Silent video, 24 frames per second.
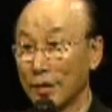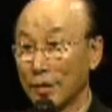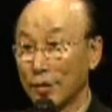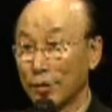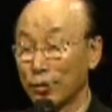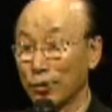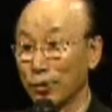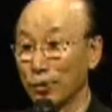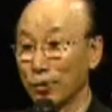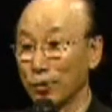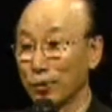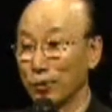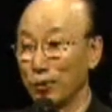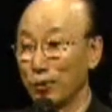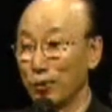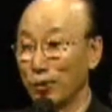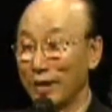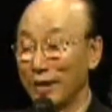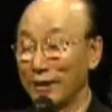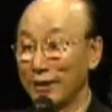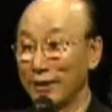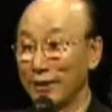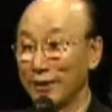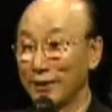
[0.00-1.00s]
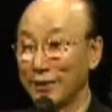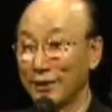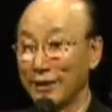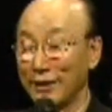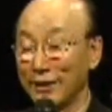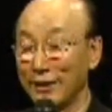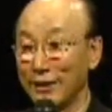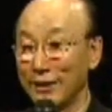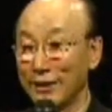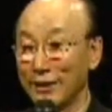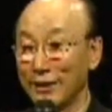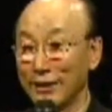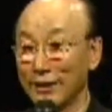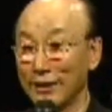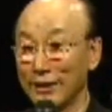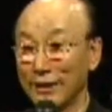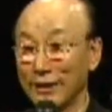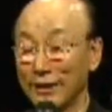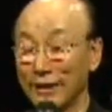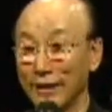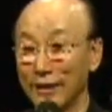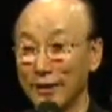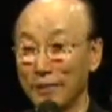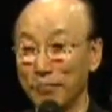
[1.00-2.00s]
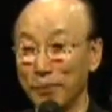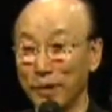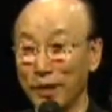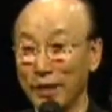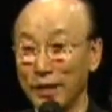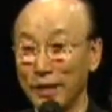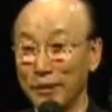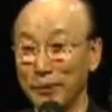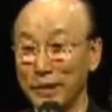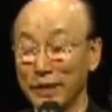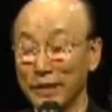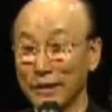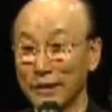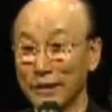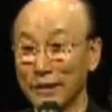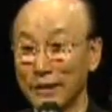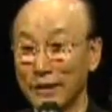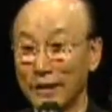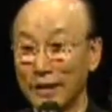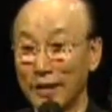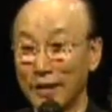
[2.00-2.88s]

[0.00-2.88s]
So new understanding, believing,